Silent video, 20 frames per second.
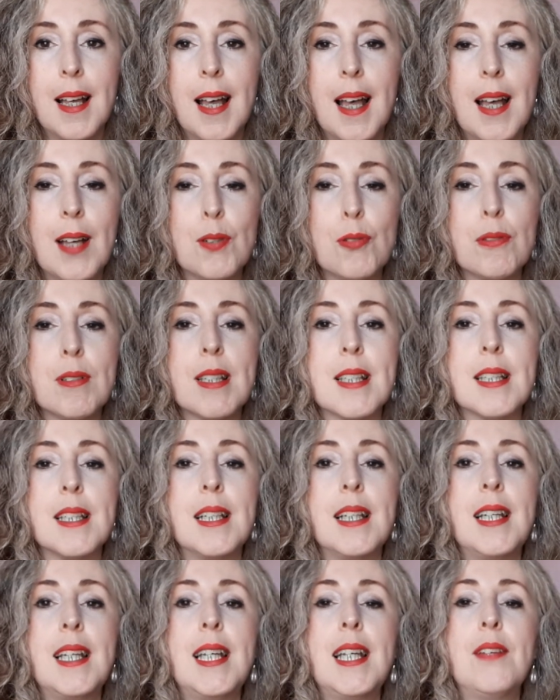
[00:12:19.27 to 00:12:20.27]
And
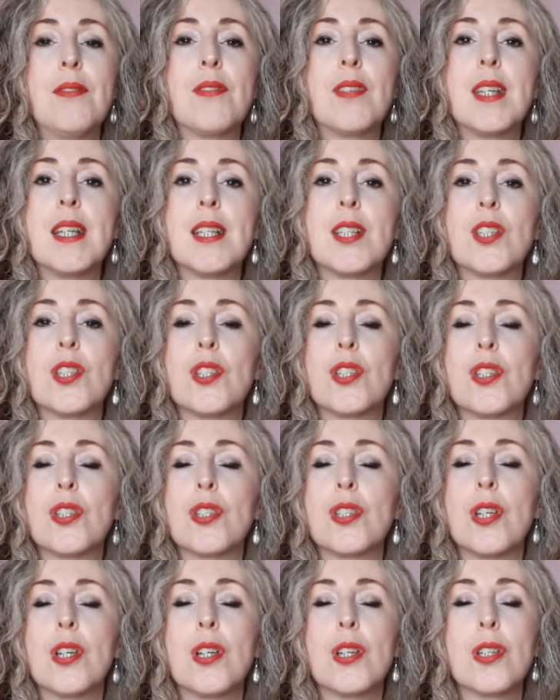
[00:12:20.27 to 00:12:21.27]
receive
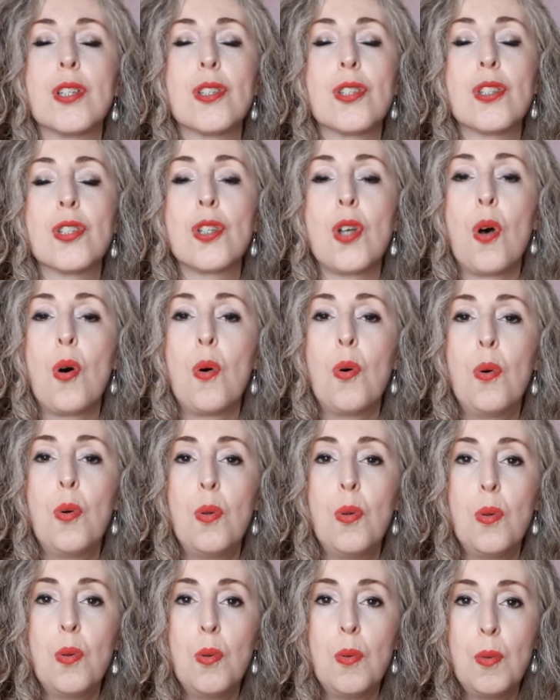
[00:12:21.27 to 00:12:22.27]
this
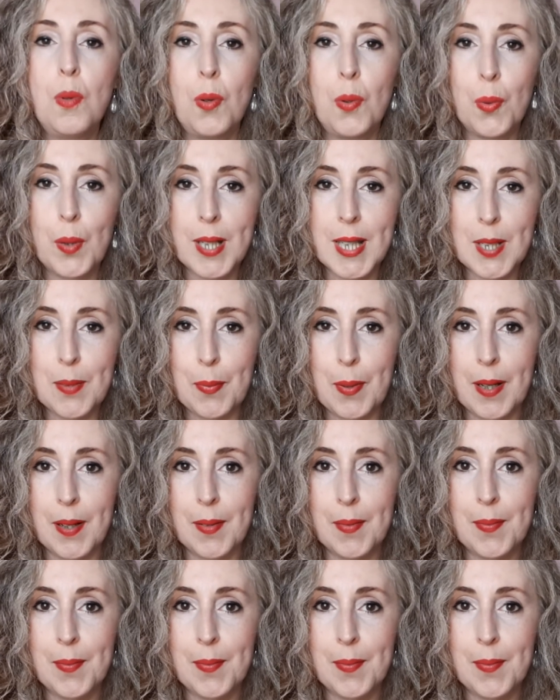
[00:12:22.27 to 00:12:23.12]
soul whisper.